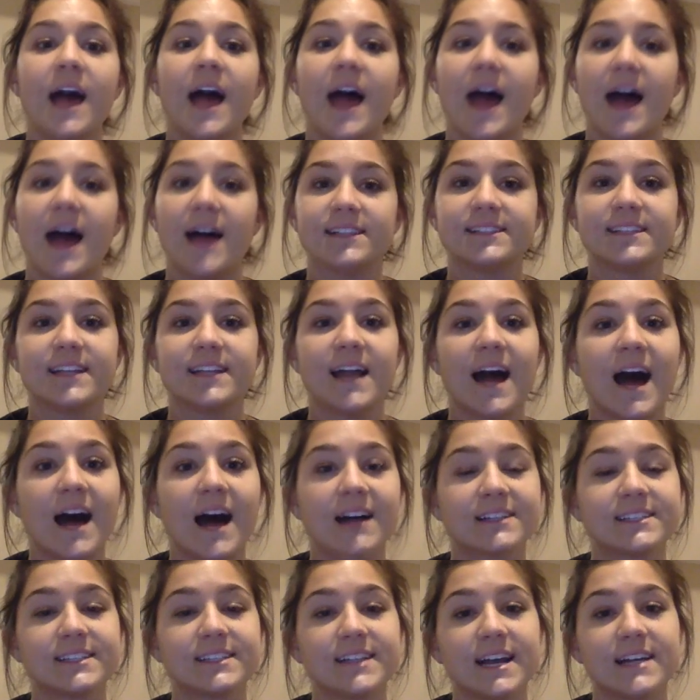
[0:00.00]
acid
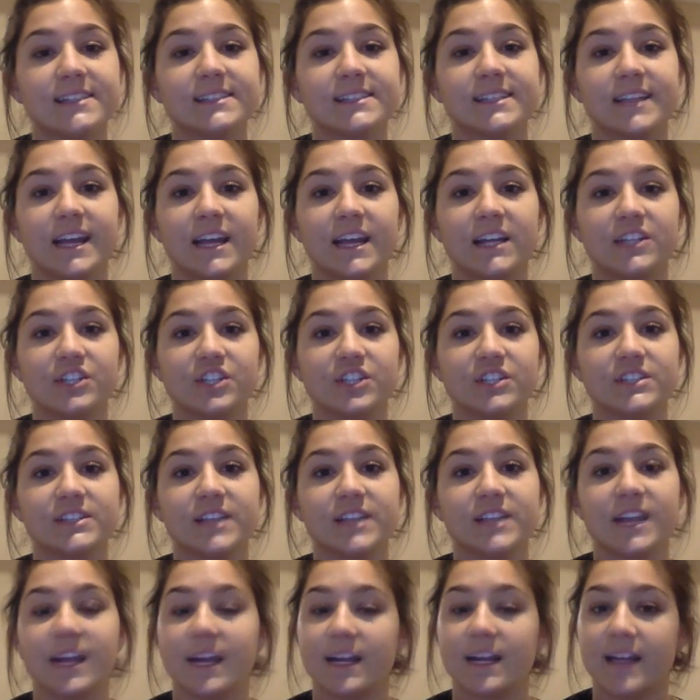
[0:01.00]
oxidizing agents,
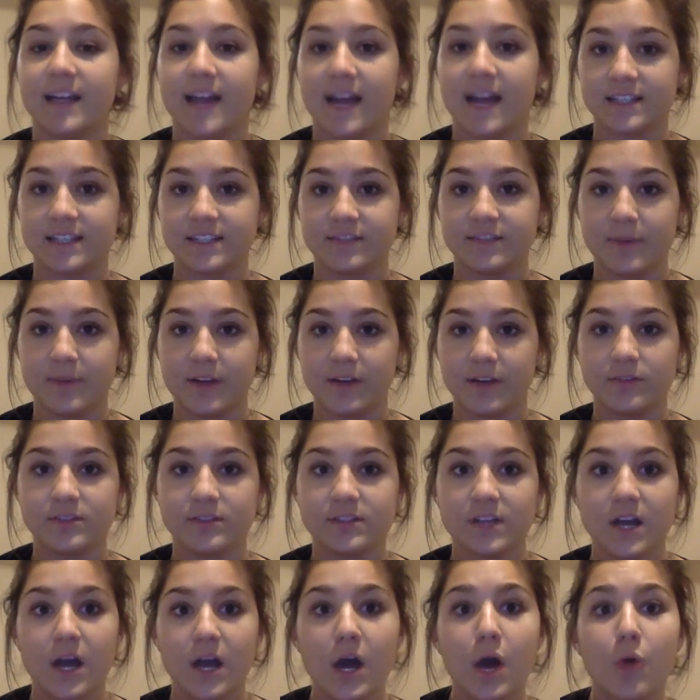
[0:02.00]
and active metals.